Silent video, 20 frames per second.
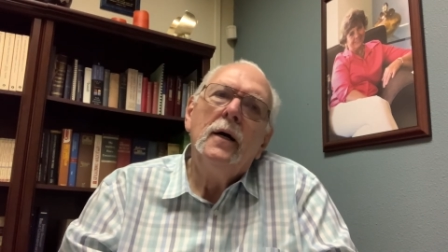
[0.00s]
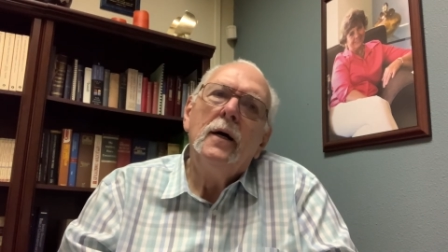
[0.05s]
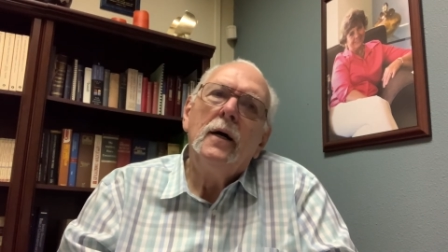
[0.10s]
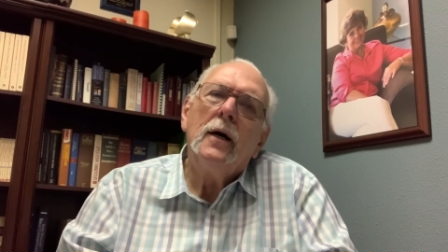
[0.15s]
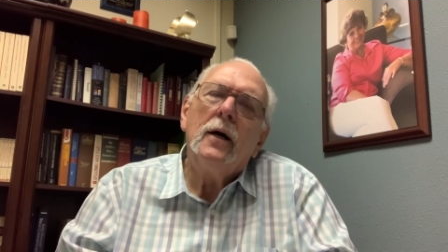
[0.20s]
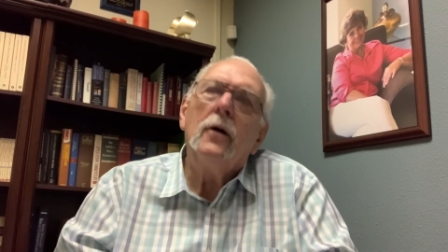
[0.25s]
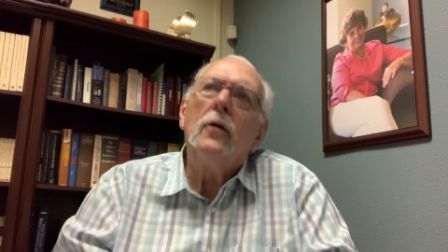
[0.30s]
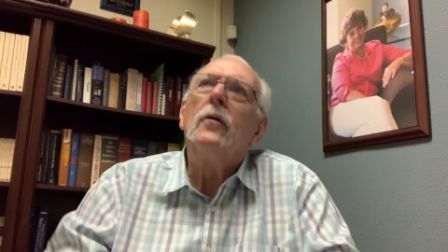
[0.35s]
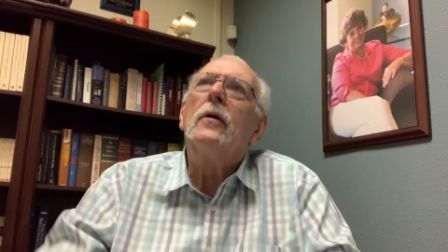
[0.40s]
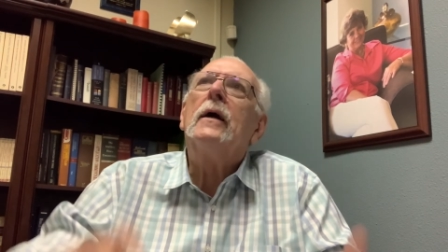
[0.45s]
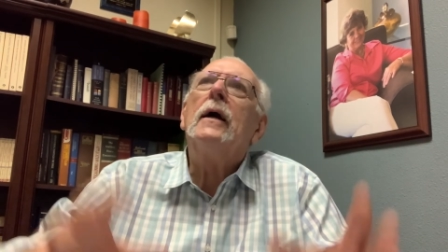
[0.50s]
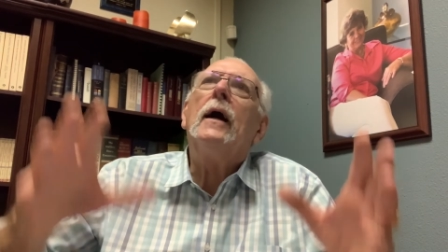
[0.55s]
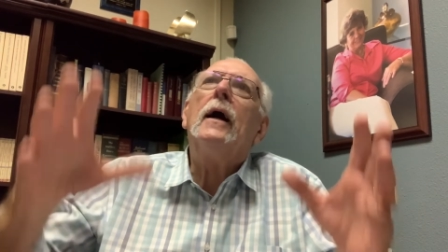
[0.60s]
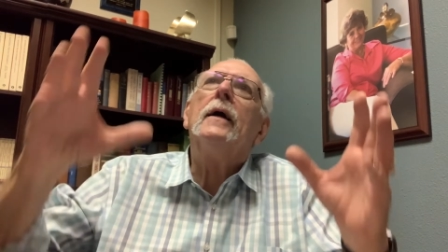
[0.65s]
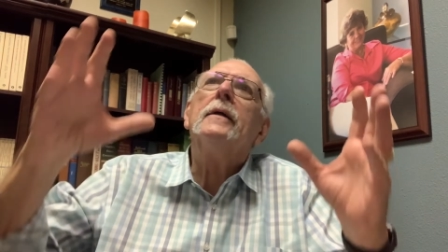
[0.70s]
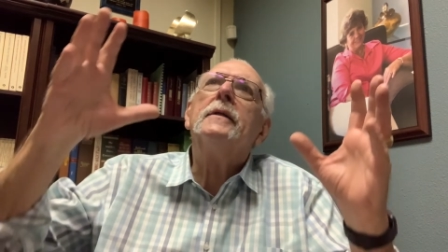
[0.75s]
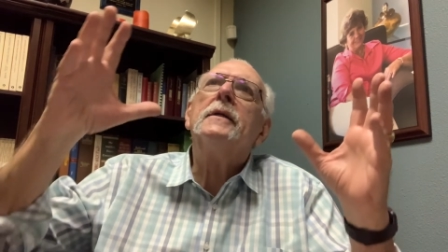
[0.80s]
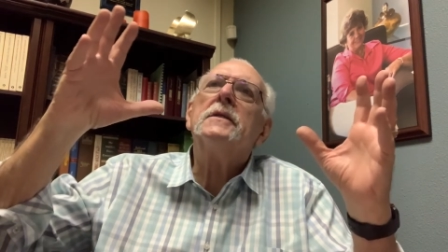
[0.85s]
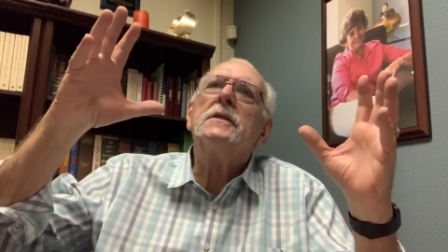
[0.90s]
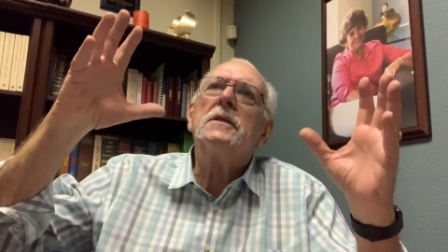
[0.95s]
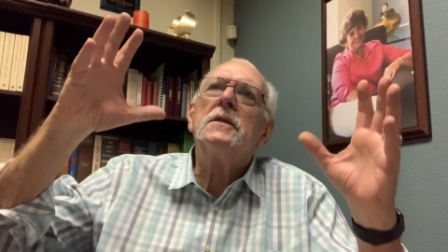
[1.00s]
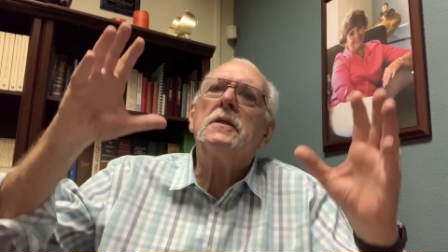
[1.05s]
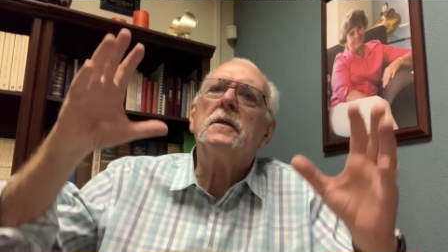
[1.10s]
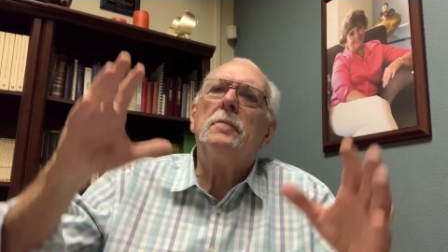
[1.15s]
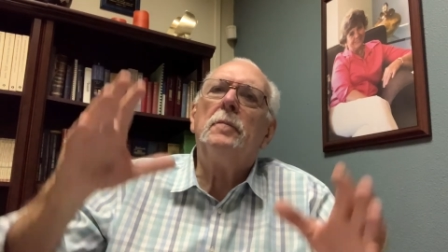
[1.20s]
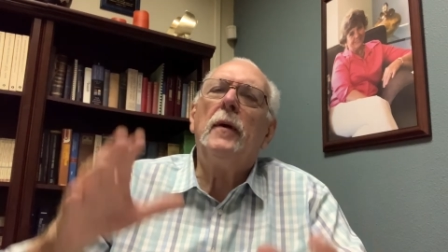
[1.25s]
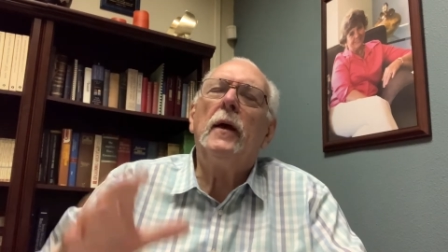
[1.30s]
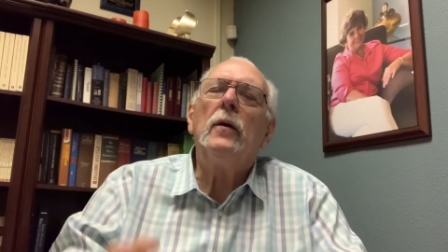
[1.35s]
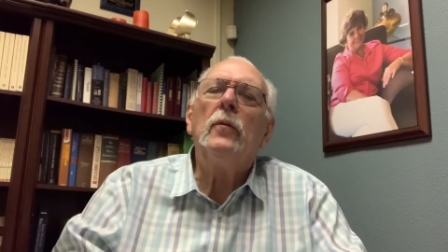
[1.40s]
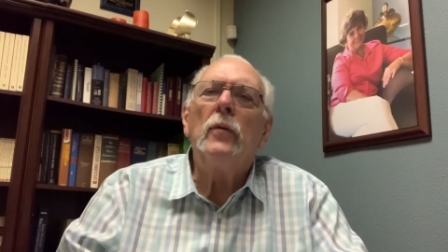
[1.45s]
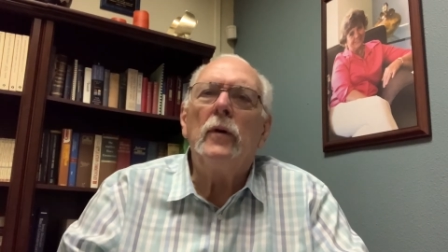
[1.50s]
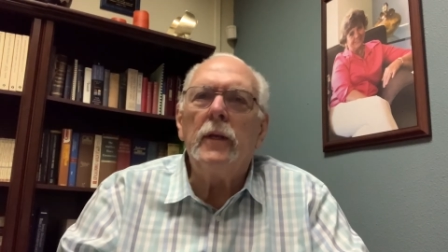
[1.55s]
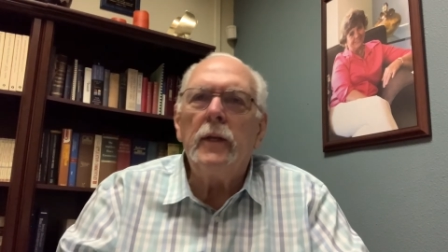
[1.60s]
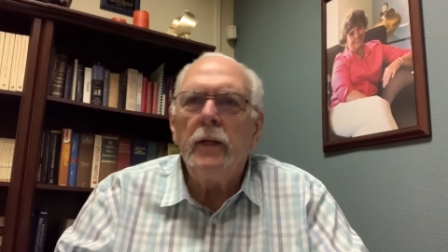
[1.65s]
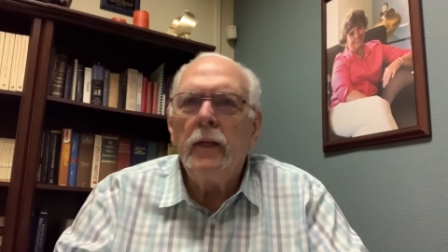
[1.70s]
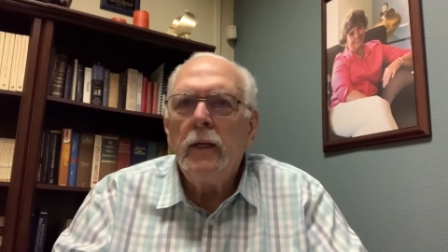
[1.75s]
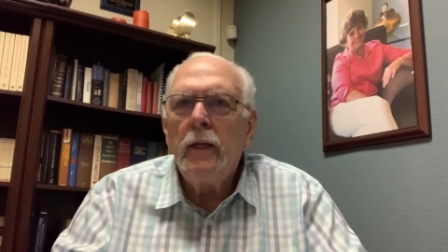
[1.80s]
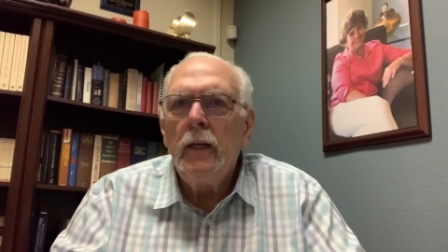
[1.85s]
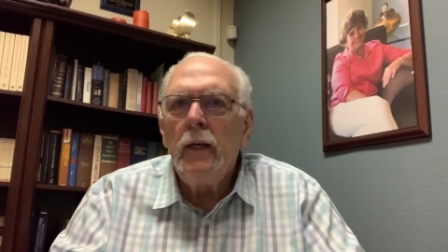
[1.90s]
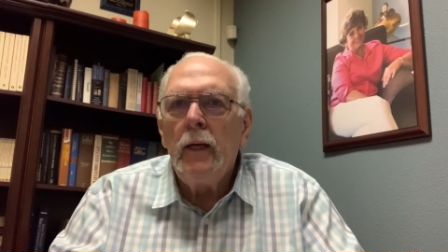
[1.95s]
Oh God, this is a big one.
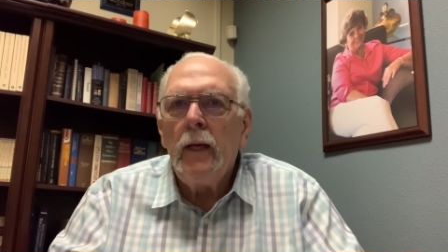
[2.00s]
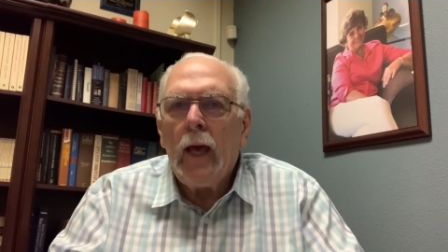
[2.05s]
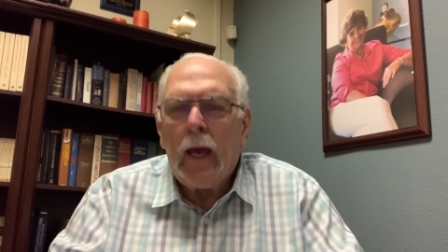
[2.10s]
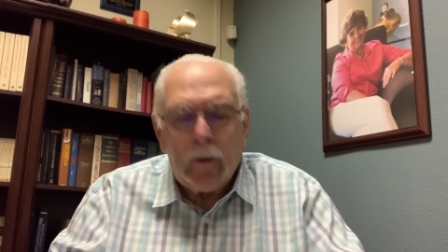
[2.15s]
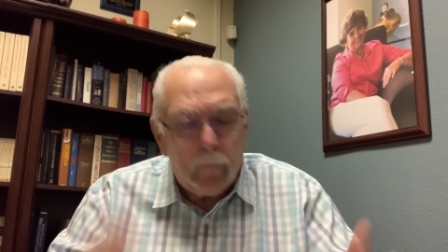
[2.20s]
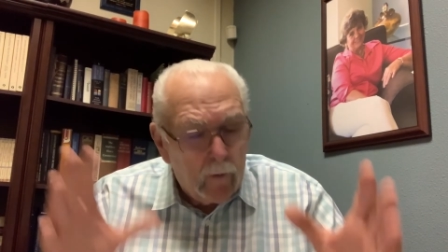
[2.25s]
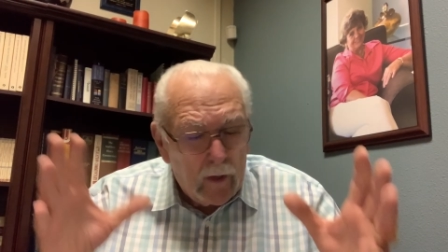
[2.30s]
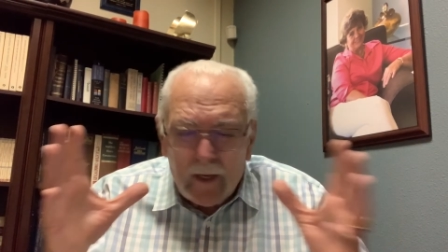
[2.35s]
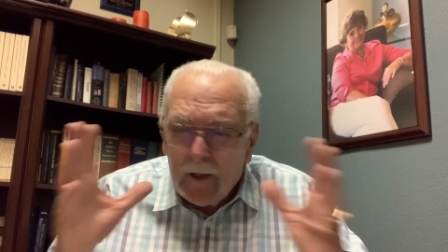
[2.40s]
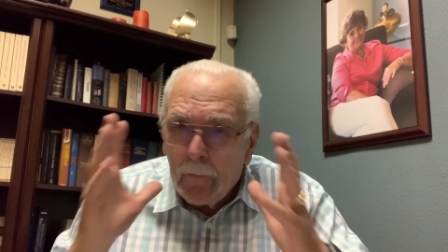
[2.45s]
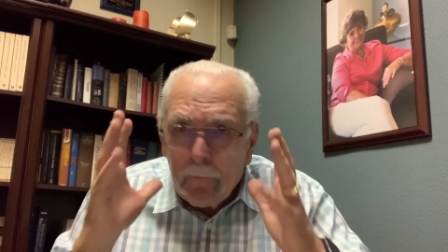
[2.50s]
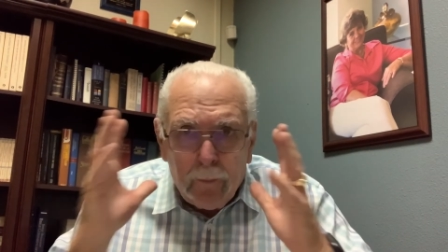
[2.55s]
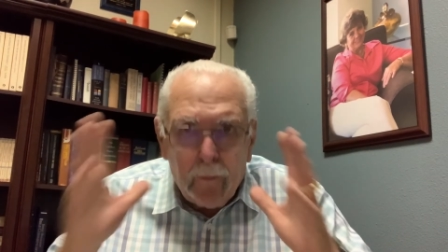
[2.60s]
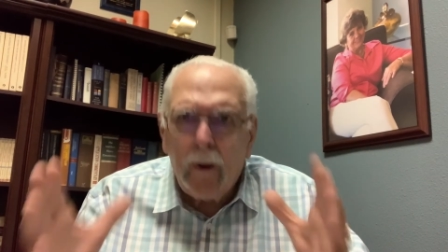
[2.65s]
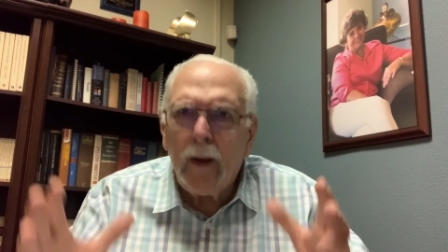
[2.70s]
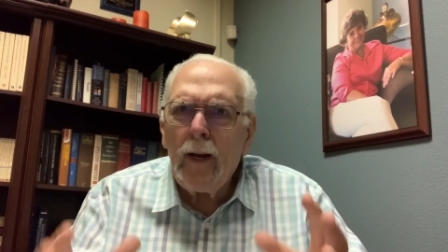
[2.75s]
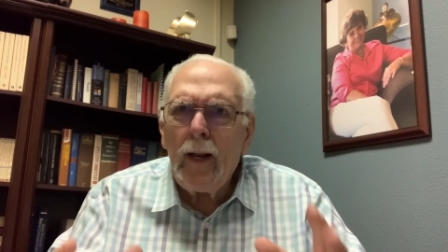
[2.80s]
And we can pray